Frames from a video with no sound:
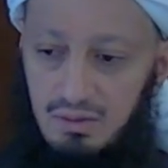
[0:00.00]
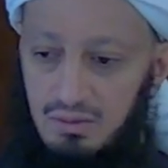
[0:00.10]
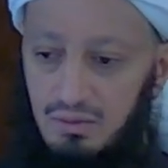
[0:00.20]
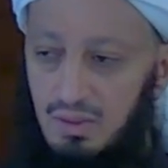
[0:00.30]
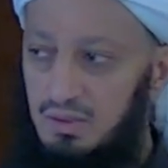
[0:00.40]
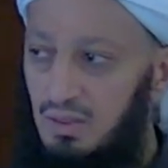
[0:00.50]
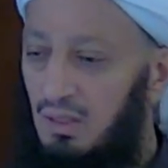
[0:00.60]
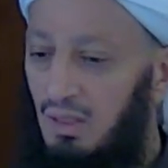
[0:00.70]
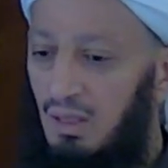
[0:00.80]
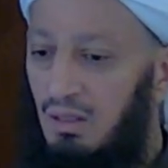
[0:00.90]
there is a
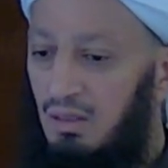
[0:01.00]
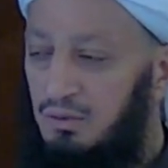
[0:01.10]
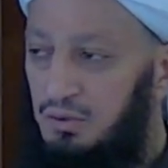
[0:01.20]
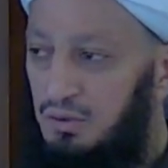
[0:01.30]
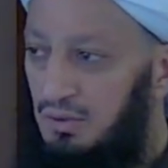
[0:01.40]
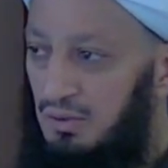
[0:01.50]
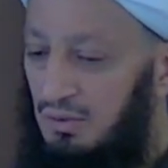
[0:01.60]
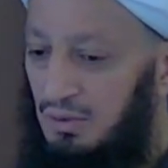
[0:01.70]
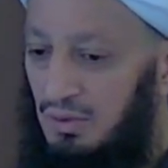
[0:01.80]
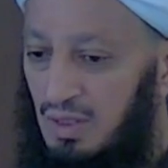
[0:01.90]
large
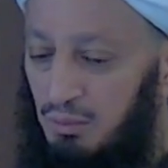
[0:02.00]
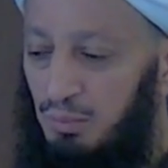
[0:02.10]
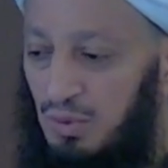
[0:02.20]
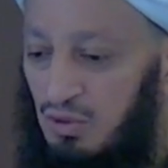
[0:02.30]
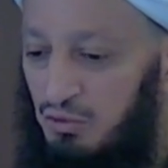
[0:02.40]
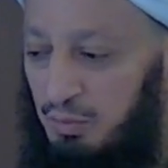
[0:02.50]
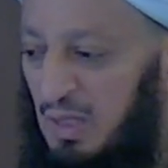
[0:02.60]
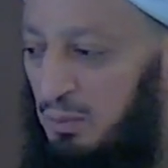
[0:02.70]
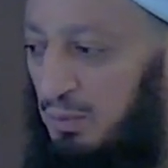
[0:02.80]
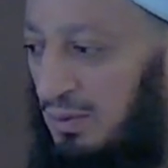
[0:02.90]
number of
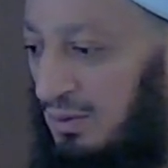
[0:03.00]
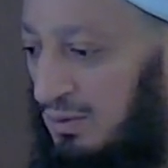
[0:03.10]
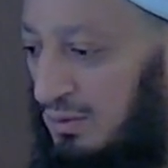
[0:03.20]
people